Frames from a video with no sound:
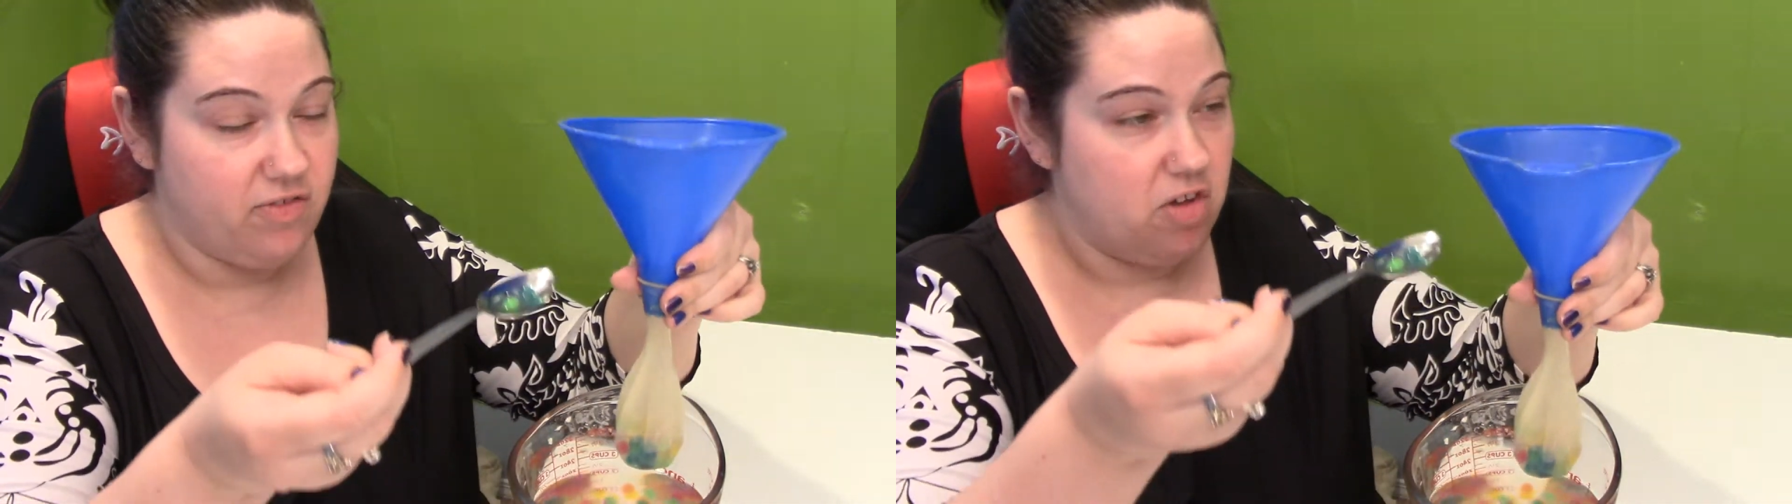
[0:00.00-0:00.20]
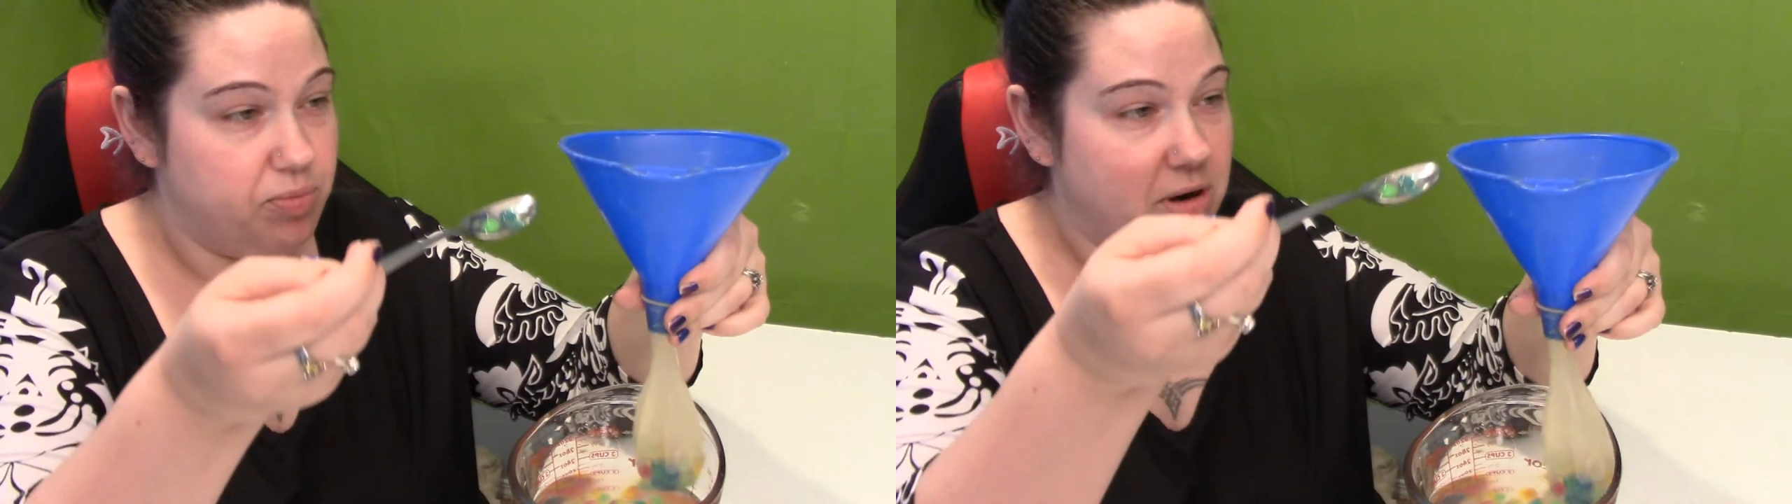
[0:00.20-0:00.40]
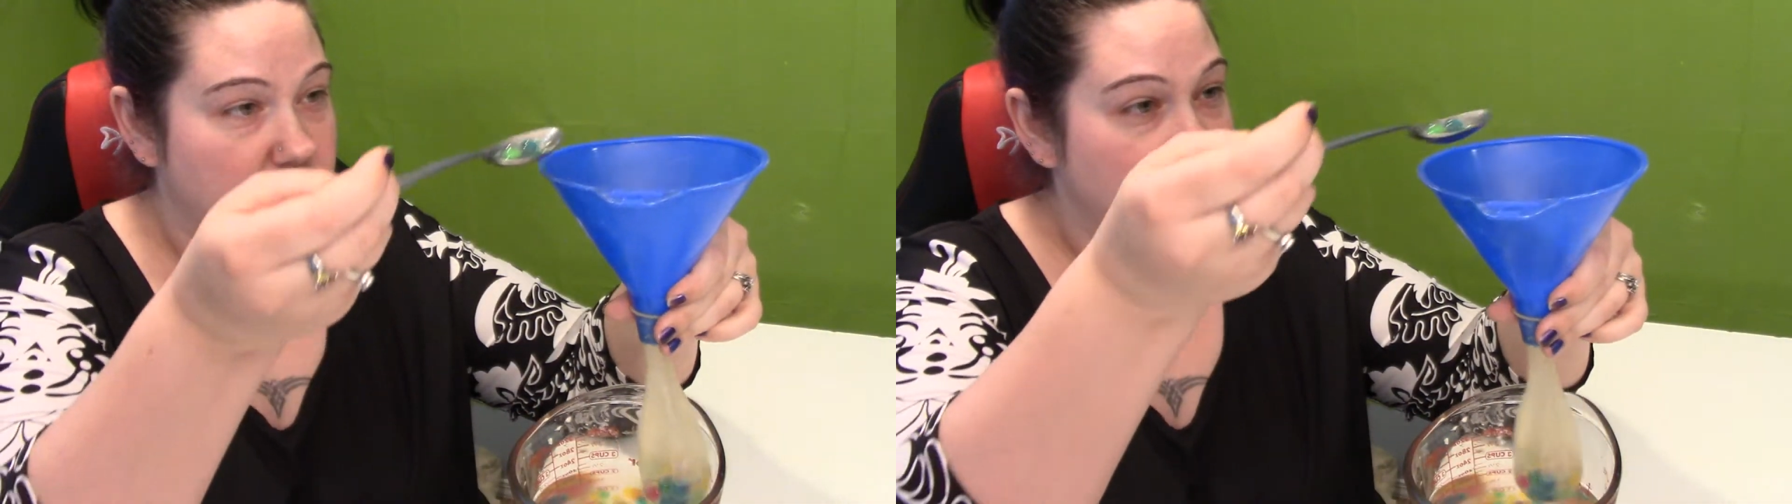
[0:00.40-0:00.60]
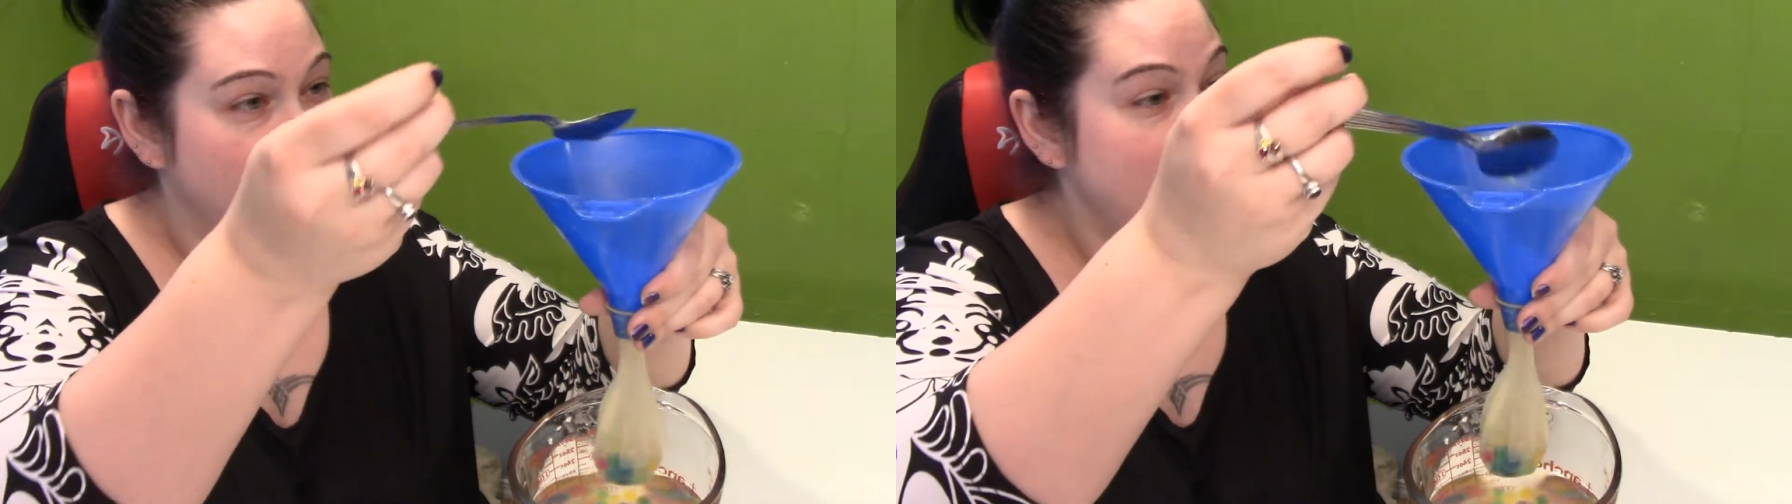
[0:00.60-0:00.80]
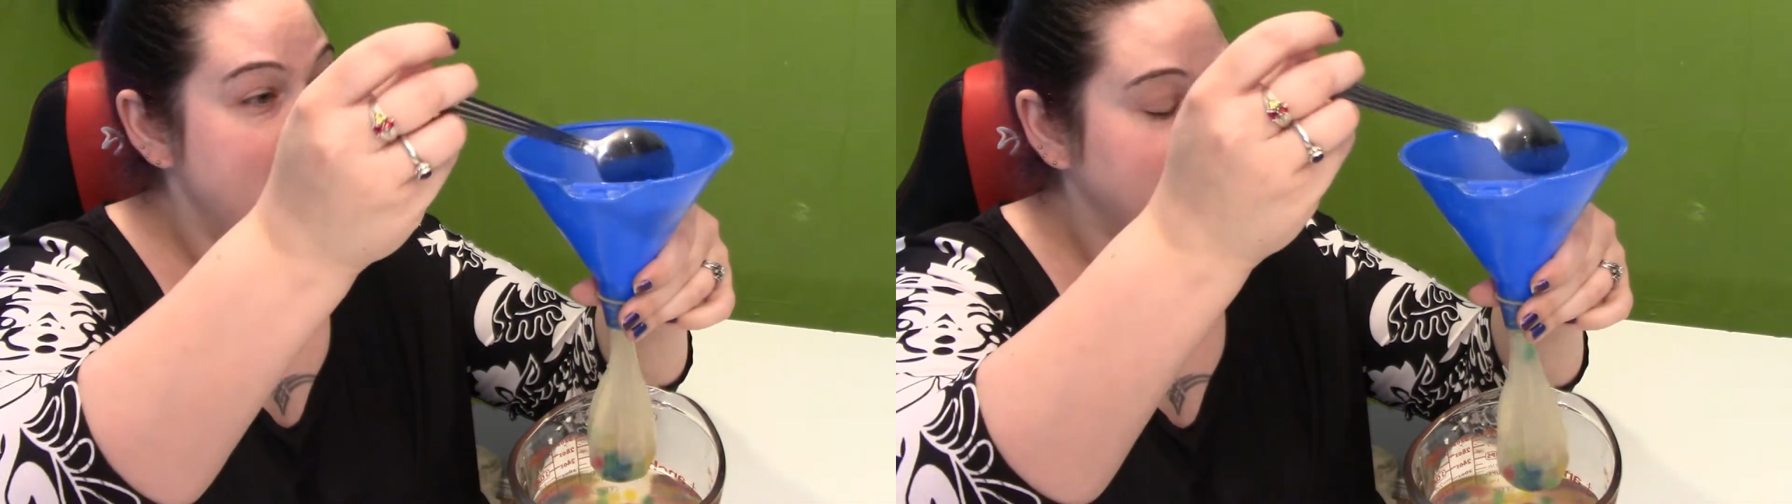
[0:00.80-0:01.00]
I've put them in
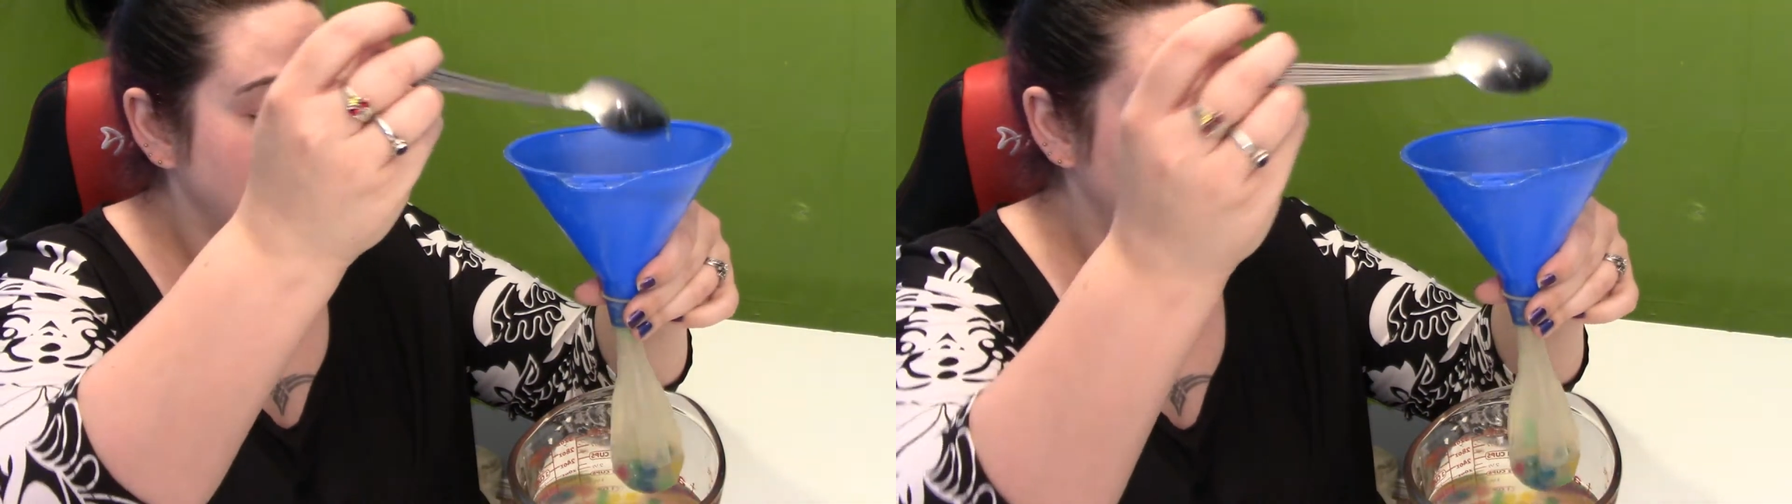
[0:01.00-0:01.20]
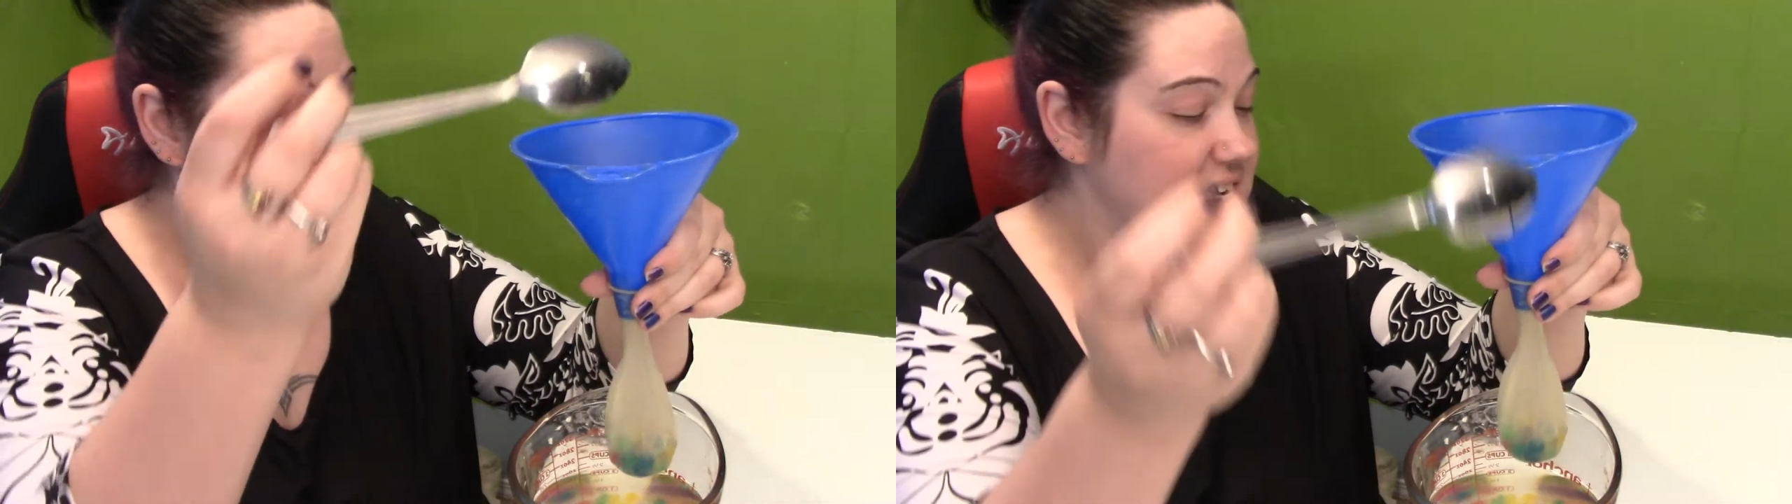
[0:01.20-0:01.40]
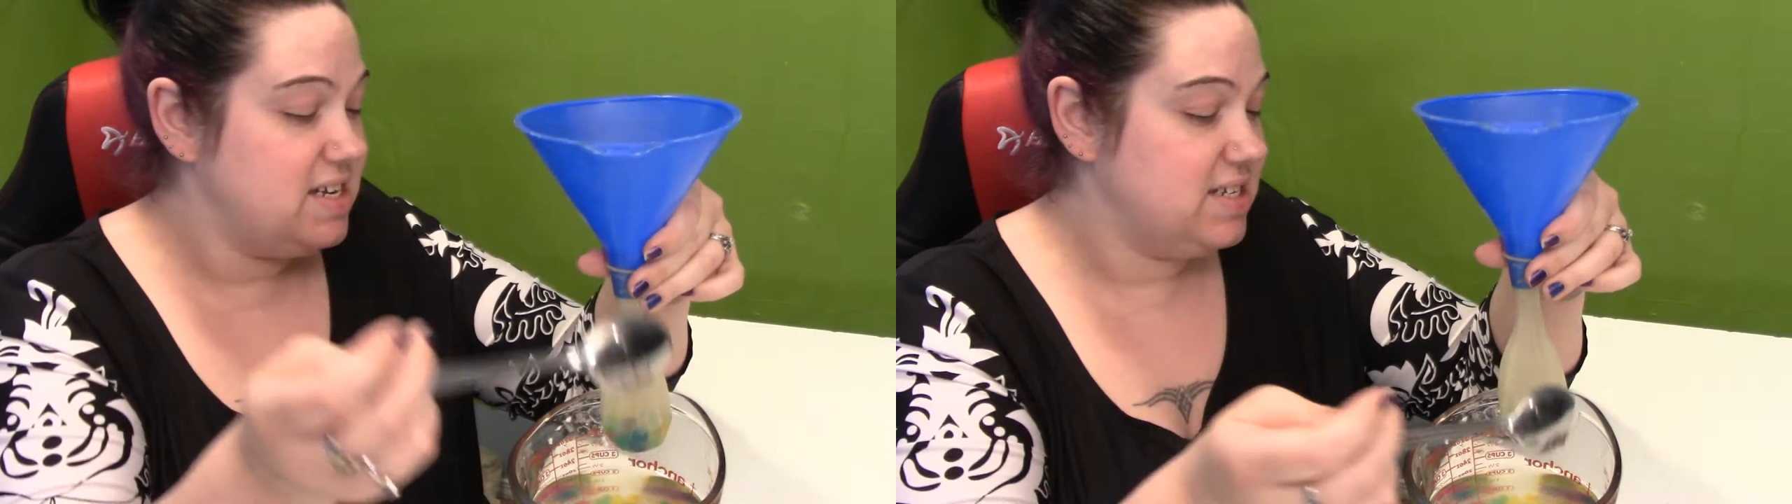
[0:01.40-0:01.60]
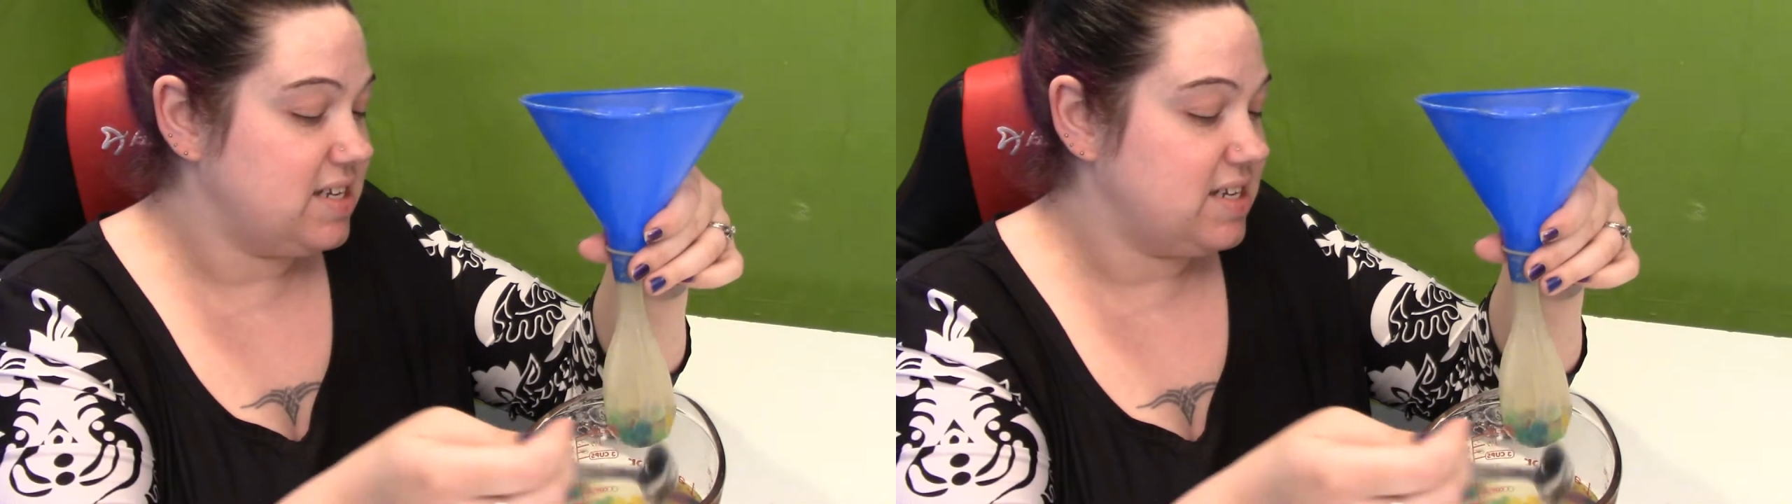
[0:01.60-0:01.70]
vases.